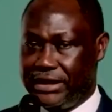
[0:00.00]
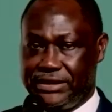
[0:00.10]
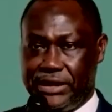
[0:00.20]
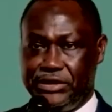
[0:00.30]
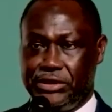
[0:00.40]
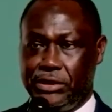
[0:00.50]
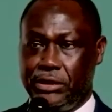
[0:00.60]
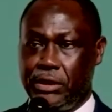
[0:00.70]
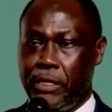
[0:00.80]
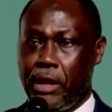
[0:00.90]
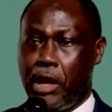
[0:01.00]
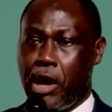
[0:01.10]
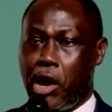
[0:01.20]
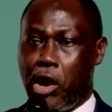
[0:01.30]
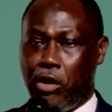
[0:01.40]
is an extension
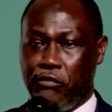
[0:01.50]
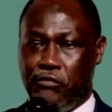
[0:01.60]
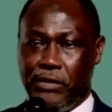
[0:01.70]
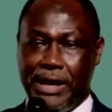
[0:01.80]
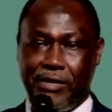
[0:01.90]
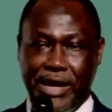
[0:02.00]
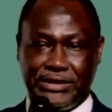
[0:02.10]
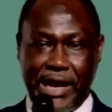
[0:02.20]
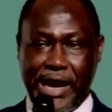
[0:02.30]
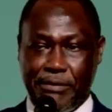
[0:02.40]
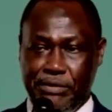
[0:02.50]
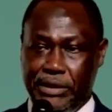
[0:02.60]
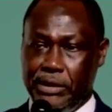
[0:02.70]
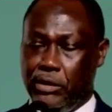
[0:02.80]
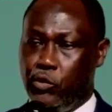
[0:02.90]
of Arise
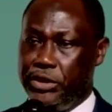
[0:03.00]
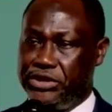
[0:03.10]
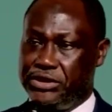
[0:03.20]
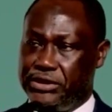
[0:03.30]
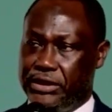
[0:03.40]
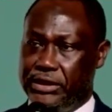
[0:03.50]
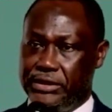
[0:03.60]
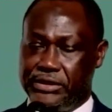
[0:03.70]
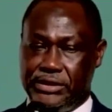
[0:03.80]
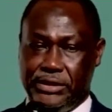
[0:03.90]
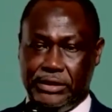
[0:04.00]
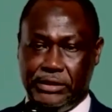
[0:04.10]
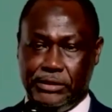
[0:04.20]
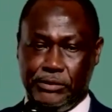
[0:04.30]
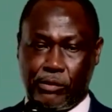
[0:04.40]
IIP, which is the
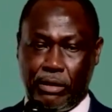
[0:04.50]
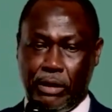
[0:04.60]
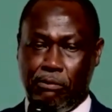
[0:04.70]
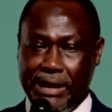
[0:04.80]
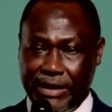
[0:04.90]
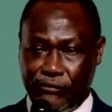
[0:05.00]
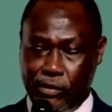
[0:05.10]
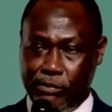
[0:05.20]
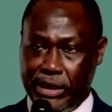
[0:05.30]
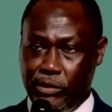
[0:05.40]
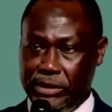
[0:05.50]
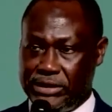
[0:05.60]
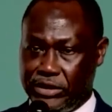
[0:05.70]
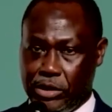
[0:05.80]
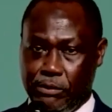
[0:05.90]
platform that we
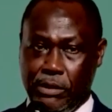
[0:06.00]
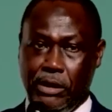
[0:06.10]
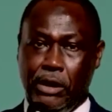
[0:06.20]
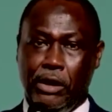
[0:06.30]
set up